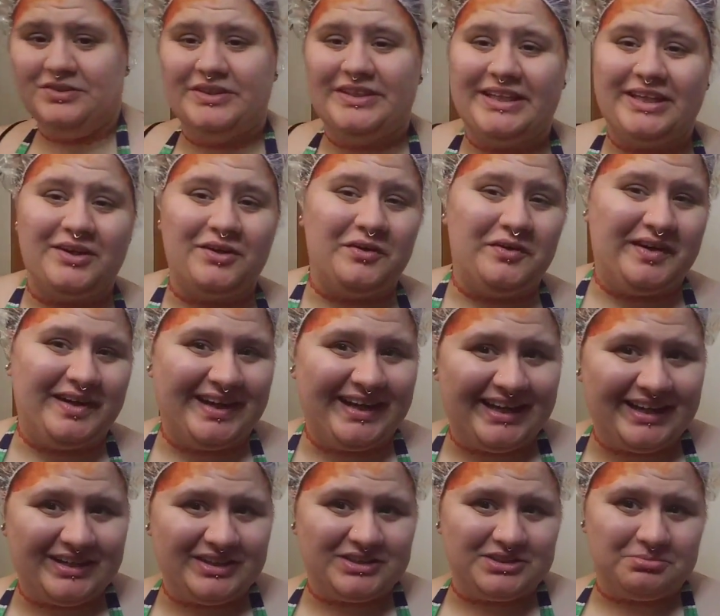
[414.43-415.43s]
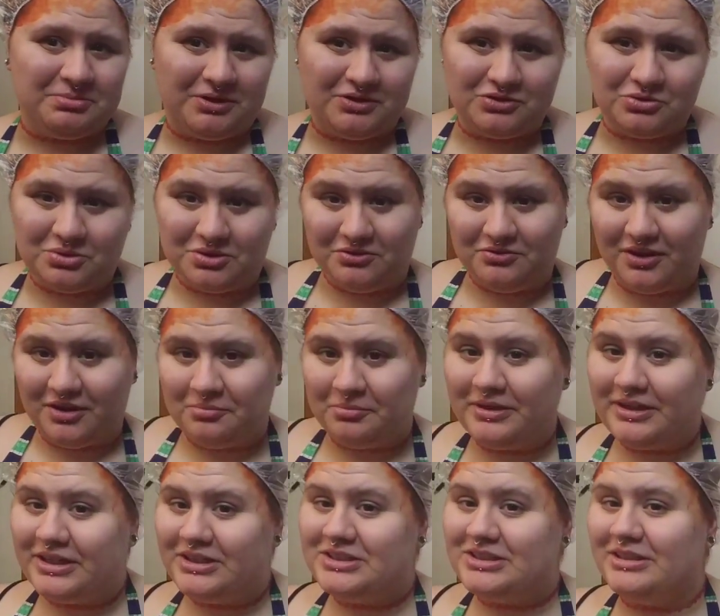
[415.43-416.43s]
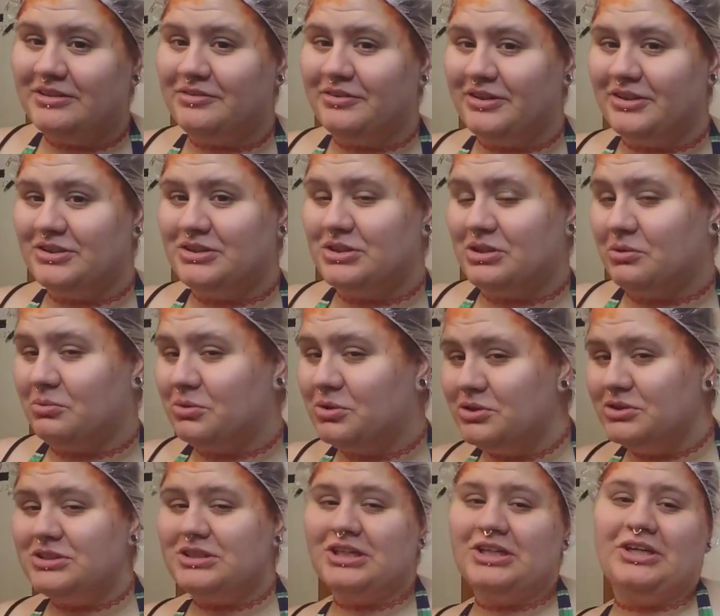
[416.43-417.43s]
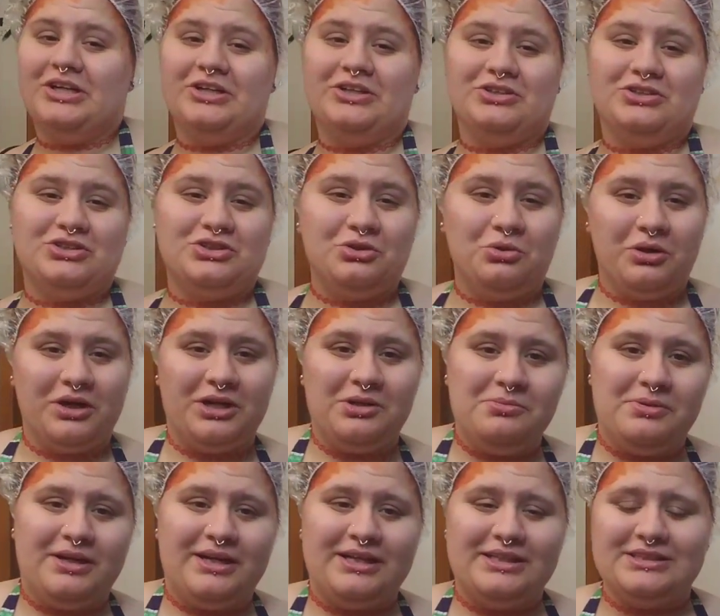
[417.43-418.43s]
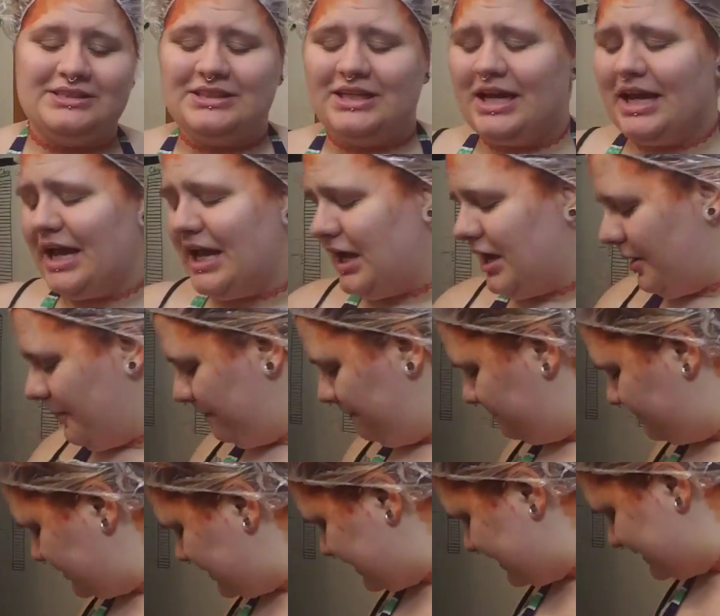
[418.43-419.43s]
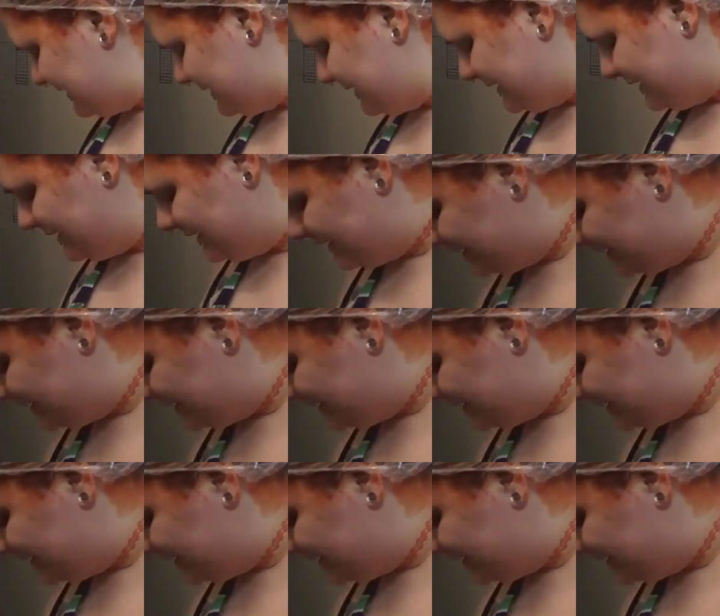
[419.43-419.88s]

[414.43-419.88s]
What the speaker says: if you did a whole head, it's about 25 minutes. If it's a roots, it is 20 minutes. But